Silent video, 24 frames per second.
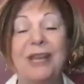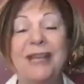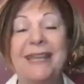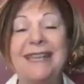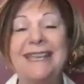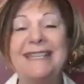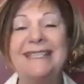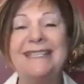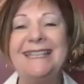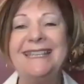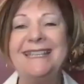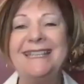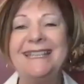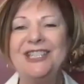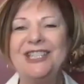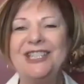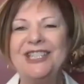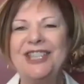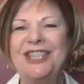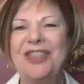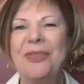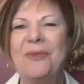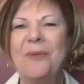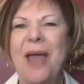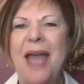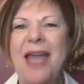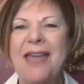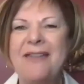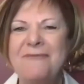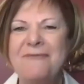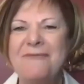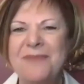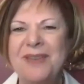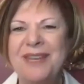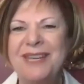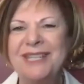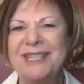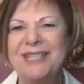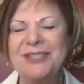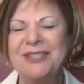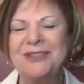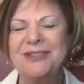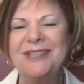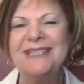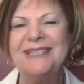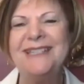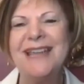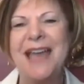easy. It's just
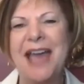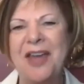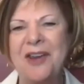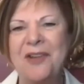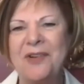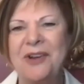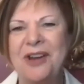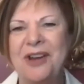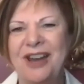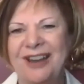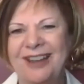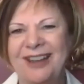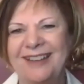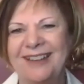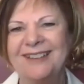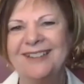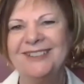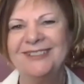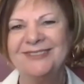thriveministry.org.